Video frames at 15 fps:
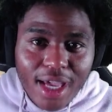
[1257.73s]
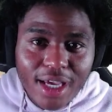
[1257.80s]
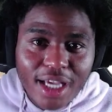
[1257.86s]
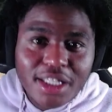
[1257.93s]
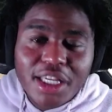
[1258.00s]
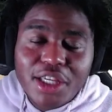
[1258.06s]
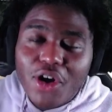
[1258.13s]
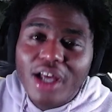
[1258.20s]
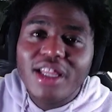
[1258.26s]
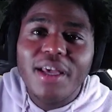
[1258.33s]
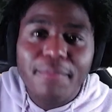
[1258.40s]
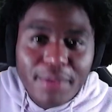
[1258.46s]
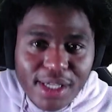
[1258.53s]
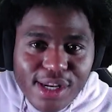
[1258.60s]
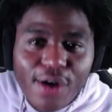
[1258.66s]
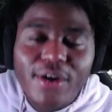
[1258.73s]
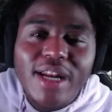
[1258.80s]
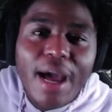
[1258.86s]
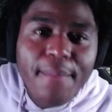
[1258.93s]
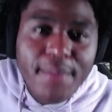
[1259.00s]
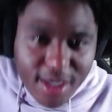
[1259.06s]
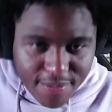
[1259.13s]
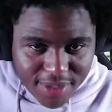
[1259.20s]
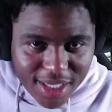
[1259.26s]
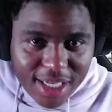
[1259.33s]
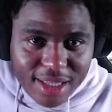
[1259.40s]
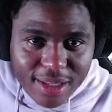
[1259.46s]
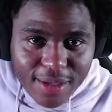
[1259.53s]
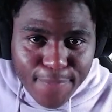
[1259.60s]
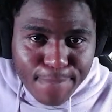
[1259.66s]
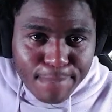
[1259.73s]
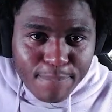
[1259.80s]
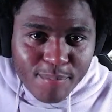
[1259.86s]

And then y'all let me know, and I'm gonna come and get them.